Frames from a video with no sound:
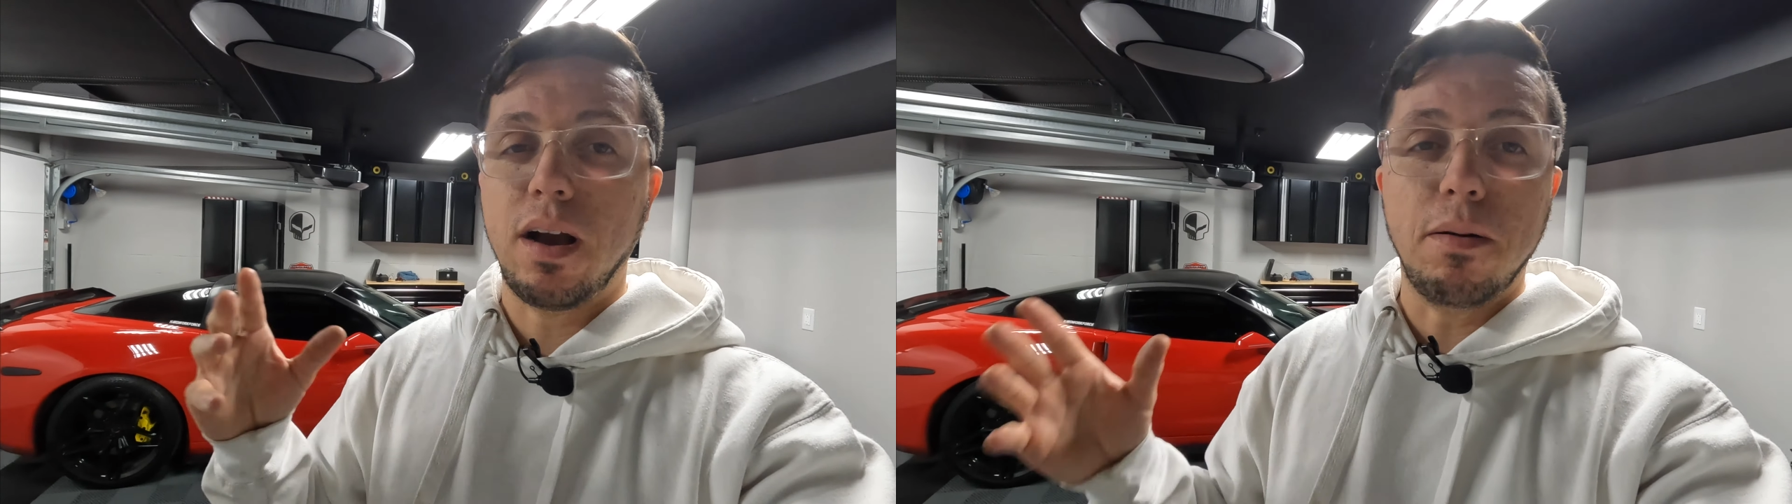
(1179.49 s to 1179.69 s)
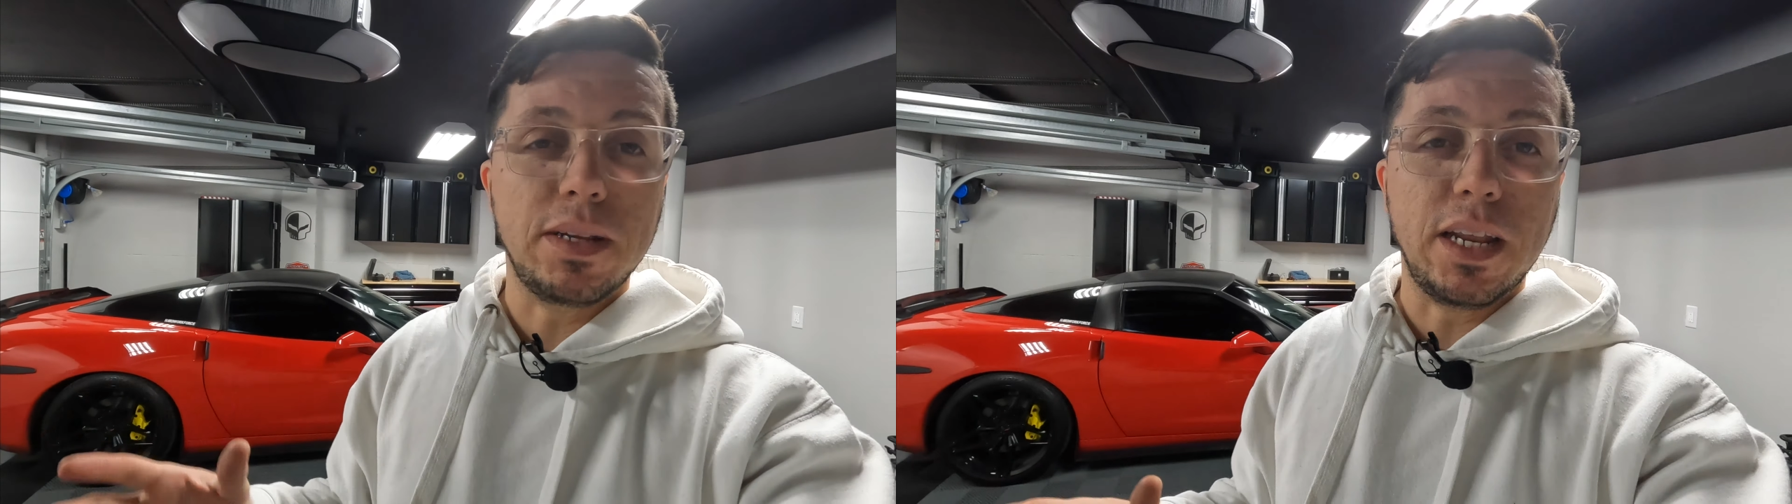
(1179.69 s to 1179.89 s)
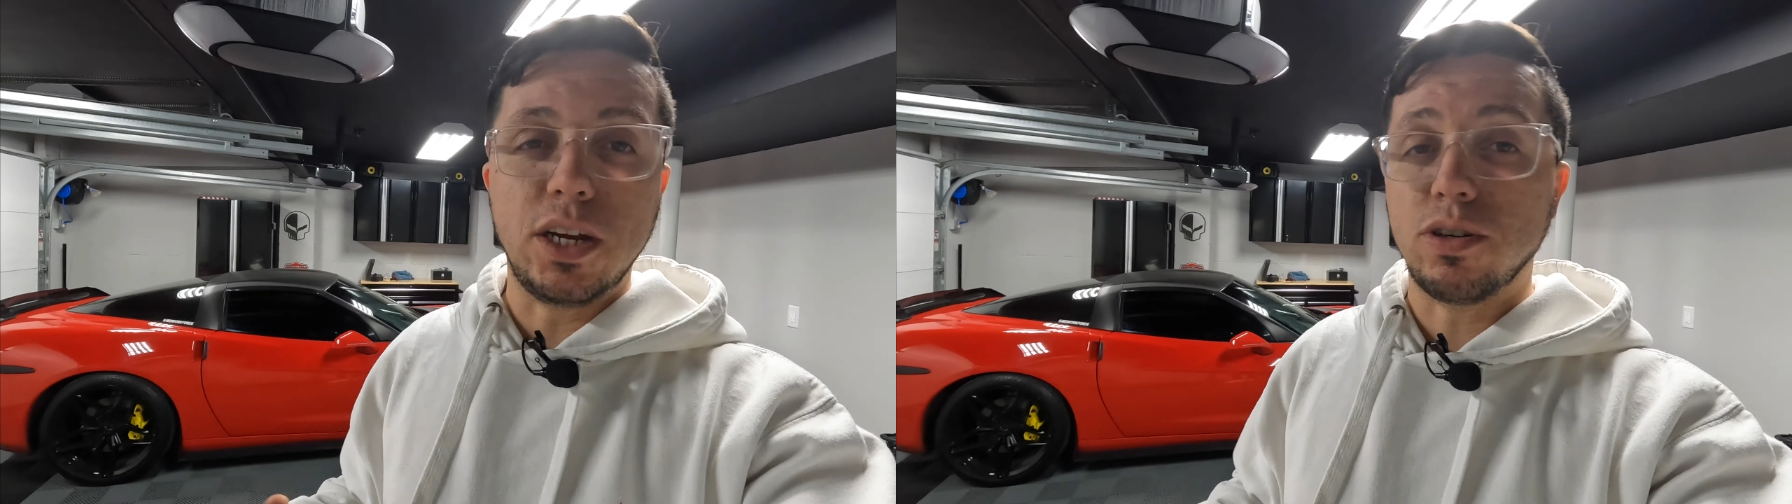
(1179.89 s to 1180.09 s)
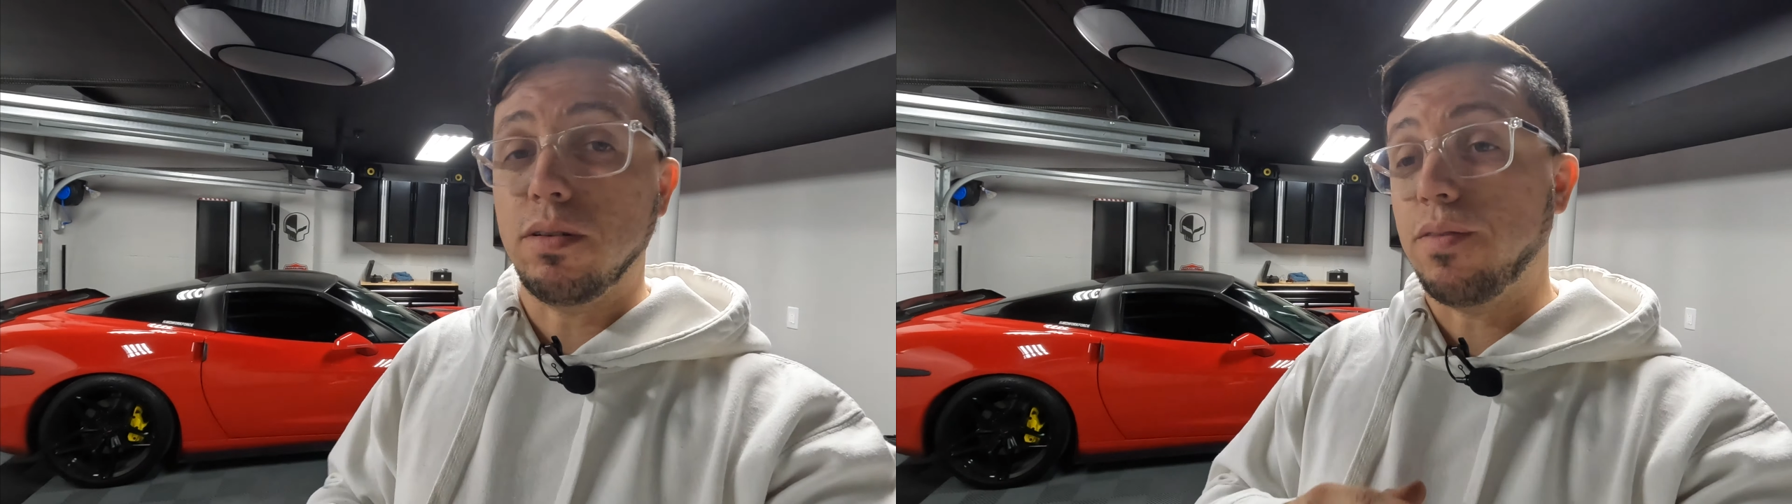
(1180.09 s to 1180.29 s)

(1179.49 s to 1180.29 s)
combination.